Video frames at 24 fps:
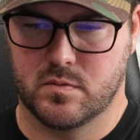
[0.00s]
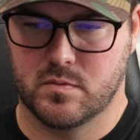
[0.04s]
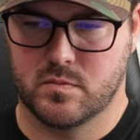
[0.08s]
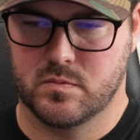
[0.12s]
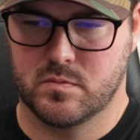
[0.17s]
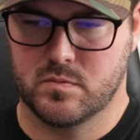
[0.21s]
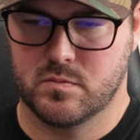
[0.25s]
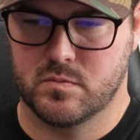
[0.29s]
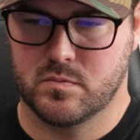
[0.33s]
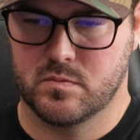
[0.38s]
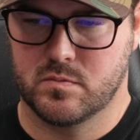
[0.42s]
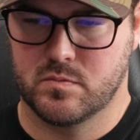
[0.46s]

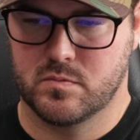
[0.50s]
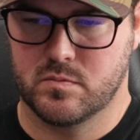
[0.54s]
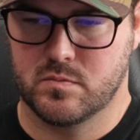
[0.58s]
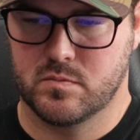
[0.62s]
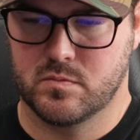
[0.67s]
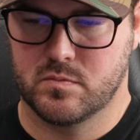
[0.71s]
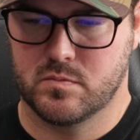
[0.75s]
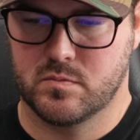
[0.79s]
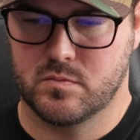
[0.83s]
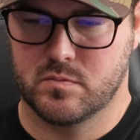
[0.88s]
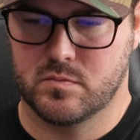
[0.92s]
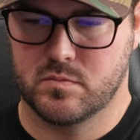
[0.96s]

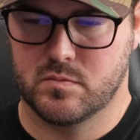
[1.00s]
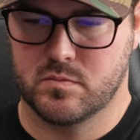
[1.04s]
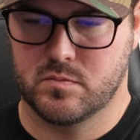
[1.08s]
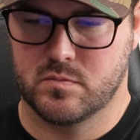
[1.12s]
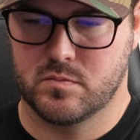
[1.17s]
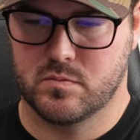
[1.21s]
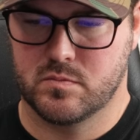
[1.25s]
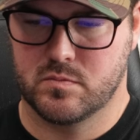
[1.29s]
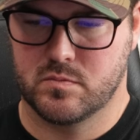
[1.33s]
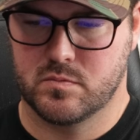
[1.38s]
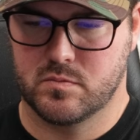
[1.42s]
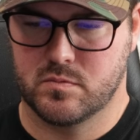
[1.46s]

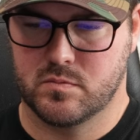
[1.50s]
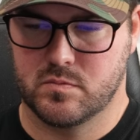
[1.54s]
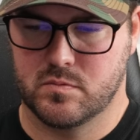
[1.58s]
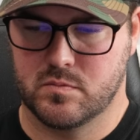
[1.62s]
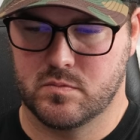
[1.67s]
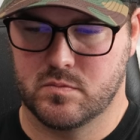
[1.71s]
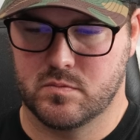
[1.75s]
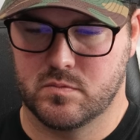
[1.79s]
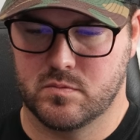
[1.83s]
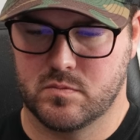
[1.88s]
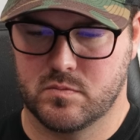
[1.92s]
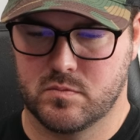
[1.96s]

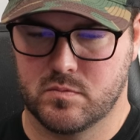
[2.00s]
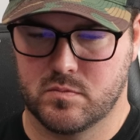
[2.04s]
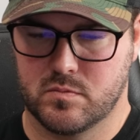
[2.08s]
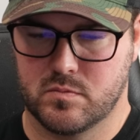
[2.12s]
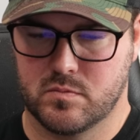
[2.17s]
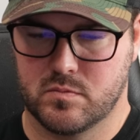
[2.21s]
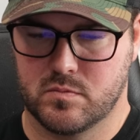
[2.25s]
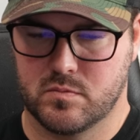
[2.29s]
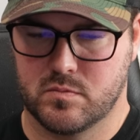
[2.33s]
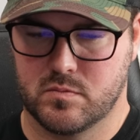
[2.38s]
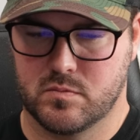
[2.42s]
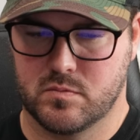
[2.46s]

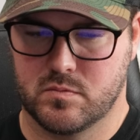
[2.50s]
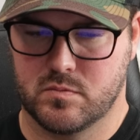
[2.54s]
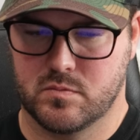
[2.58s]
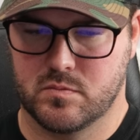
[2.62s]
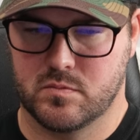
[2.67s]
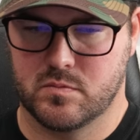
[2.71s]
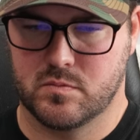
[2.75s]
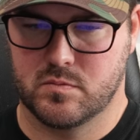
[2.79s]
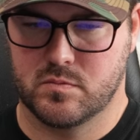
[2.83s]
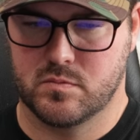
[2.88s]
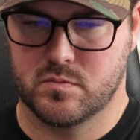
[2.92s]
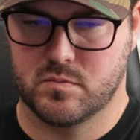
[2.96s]

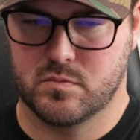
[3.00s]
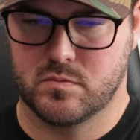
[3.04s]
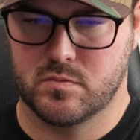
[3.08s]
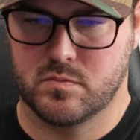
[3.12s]
(no one is talking)